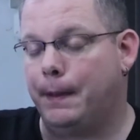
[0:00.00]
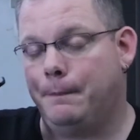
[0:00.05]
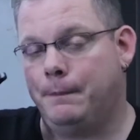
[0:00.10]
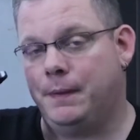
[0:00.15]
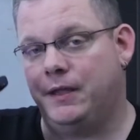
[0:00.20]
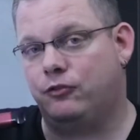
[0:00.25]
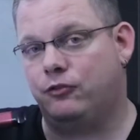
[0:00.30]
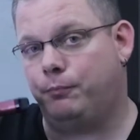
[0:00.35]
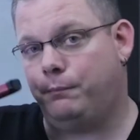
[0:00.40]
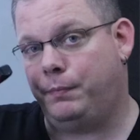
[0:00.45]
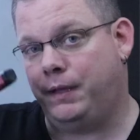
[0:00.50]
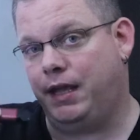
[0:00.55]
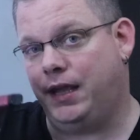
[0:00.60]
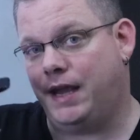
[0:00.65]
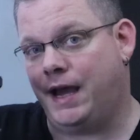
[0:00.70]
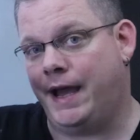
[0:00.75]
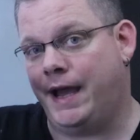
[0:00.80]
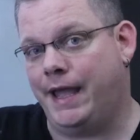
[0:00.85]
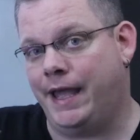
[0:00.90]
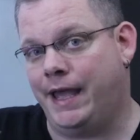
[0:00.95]
It means
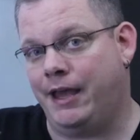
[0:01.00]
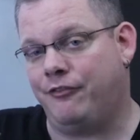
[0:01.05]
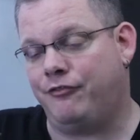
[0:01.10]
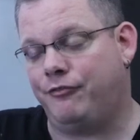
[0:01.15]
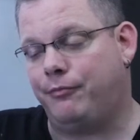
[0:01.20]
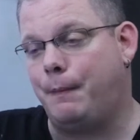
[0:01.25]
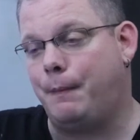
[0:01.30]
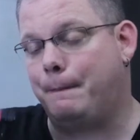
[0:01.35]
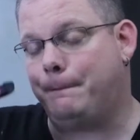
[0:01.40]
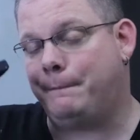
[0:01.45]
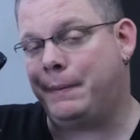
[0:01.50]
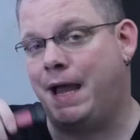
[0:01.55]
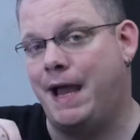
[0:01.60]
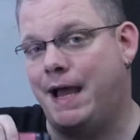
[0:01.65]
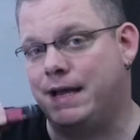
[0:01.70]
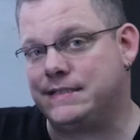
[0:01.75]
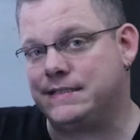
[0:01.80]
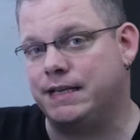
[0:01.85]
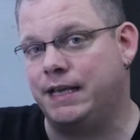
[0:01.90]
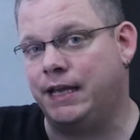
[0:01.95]
P-I-F,
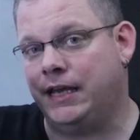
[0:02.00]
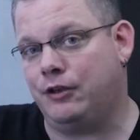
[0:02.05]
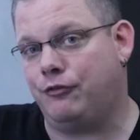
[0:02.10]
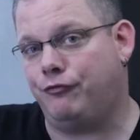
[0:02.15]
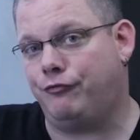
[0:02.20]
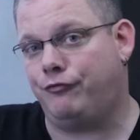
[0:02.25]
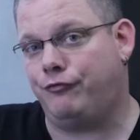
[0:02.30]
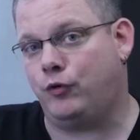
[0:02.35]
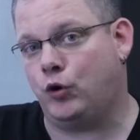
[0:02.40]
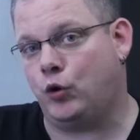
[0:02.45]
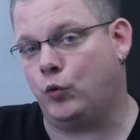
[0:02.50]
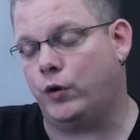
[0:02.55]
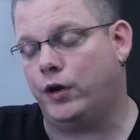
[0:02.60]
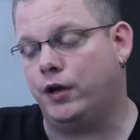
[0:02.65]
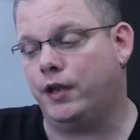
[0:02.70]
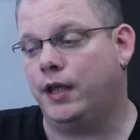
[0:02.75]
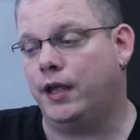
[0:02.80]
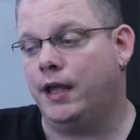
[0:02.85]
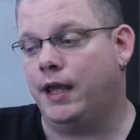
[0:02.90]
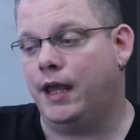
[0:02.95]
pass it
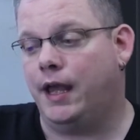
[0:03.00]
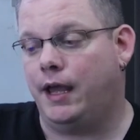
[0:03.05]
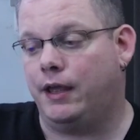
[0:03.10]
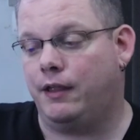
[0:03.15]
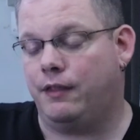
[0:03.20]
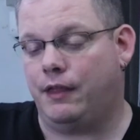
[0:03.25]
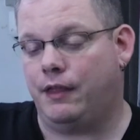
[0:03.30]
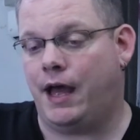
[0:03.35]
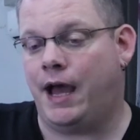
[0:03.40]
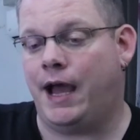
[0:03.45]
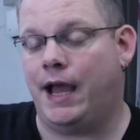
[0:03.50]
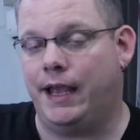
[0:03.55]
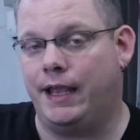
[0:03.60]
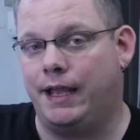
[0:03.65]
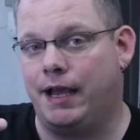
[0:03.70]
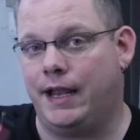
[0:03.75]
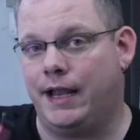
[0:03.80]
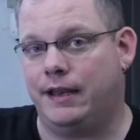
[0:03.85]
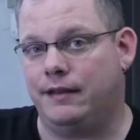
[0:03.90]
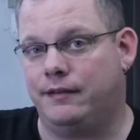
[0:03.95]
forward. I
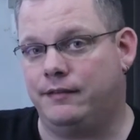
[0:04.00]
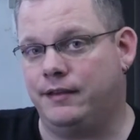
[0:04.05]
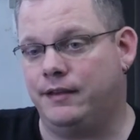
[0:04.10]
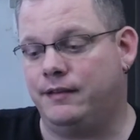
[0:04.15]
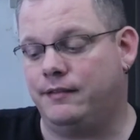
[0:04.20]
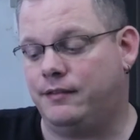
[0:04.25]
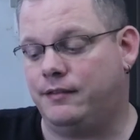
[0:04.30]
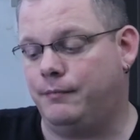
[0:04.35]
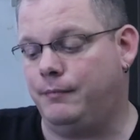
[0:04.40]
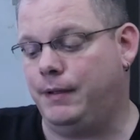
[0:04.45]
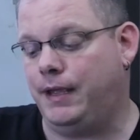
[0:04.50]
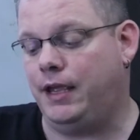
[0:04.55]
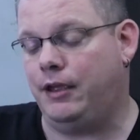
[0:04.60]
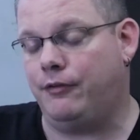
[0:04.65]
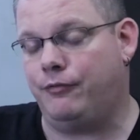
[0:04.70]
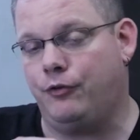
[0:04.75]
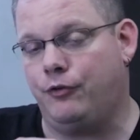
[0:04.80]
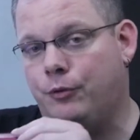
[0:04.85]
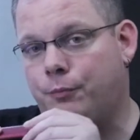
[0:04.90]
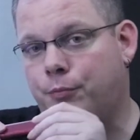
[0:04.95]
got it sent to
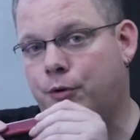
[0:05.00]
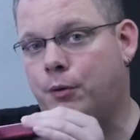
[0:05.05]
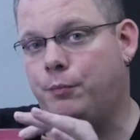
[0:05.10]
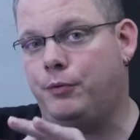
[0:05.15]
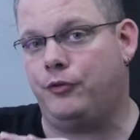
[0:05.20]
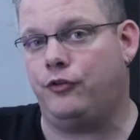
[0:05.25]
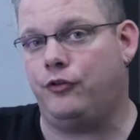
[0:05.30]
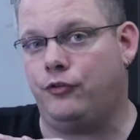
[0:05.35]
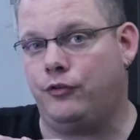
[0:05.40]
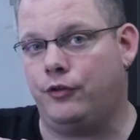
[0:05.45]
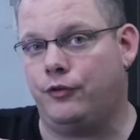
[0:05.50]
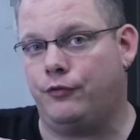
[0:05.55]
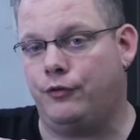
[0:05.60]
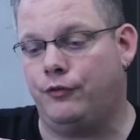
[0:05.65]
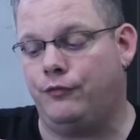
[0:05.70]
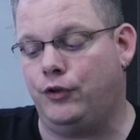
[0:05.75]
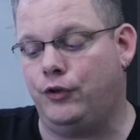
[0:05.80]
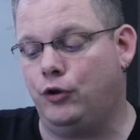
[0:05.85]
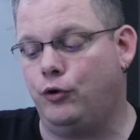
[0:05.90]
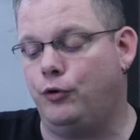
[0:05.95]
me for the purposes of the
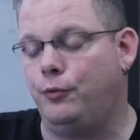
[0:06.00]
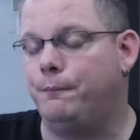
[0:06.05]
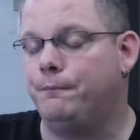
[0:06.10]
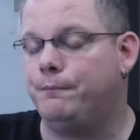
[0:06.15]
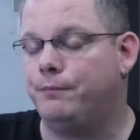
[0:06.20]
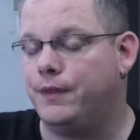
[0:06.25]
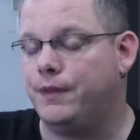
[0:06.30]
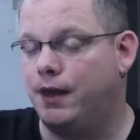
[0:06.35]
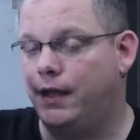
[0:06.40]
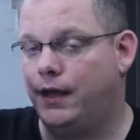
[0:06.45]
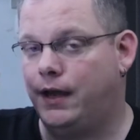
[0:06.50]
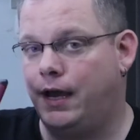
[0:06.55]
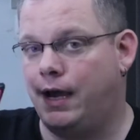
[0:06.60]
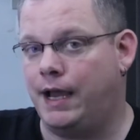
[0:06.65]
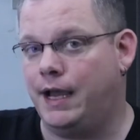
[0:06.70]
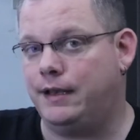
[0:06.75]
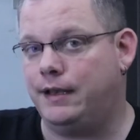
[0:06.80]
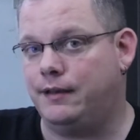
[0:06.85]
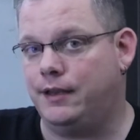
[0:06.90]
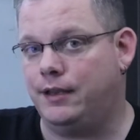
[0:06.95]
review.
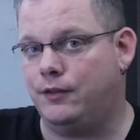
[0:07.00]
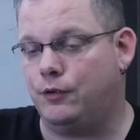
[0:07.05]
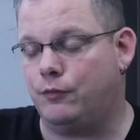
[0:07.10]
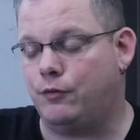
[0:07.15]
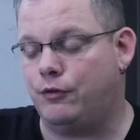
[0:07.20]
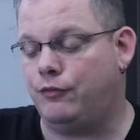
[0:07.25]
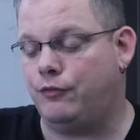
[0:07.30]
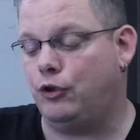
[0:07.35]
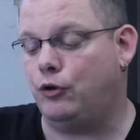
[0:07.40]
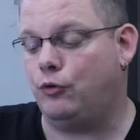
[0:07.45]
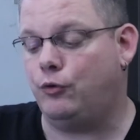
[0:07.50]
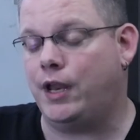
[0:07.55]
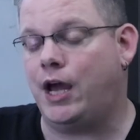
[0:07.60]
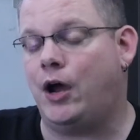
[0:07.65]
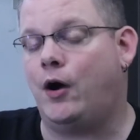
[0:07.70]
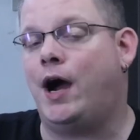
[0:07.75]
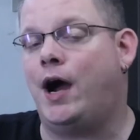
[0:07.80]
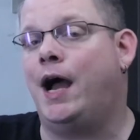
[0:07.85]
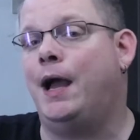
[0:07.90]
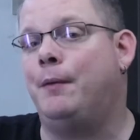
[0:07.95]
I did the review.
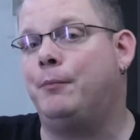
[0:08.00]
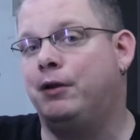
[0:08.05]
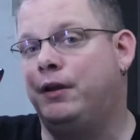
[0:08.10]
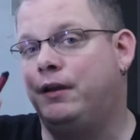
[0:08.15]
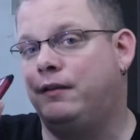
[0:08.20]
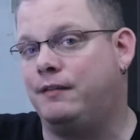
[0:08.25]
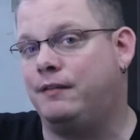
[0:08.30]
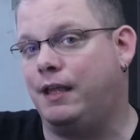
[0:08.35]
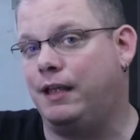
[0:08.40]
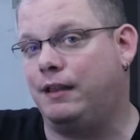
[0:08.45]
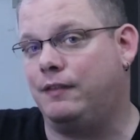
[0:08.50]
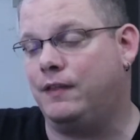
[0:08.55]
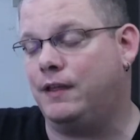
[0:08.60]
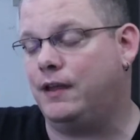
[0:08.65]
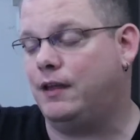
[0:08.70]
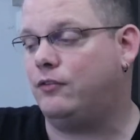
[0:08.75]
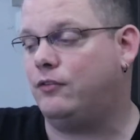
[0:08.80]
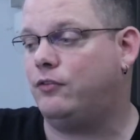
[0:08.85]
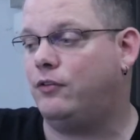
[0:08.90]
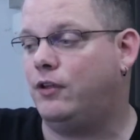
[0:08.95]
Now I'm going to take
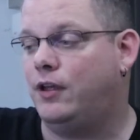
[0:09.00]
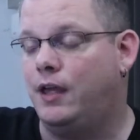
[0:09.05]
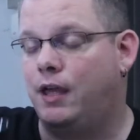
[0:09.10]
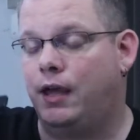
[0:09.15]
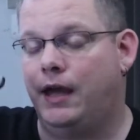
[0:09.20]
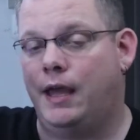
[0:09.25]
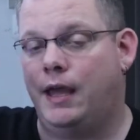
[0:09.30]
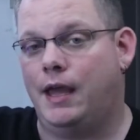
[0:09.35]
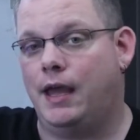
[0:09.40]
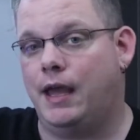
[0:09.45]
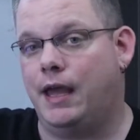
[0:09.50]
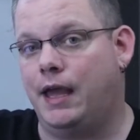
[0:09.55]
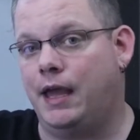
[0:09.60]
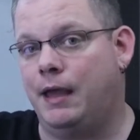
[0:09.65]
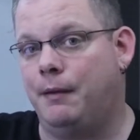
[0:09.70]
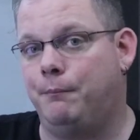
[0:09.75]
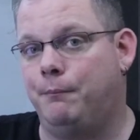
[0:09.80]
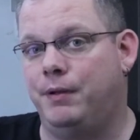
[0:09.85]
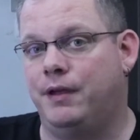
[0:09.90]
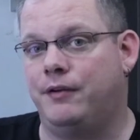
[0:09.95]
this
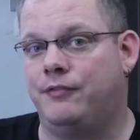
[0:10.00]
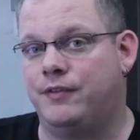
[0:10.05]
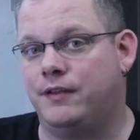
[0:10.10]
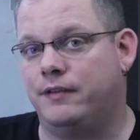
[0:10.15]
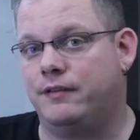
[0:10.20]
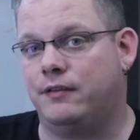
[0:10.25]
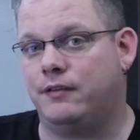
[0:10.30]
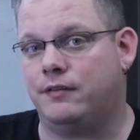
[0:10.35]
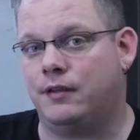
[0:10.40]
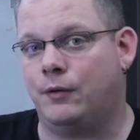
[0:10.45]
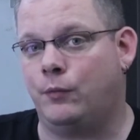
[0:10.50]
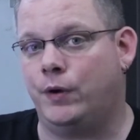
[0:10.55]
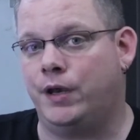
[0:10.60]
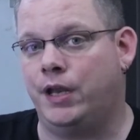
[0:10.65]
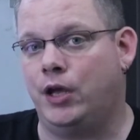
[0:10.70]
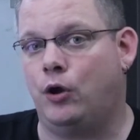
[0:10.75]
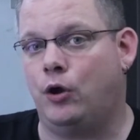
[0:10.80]
and PIF this to someone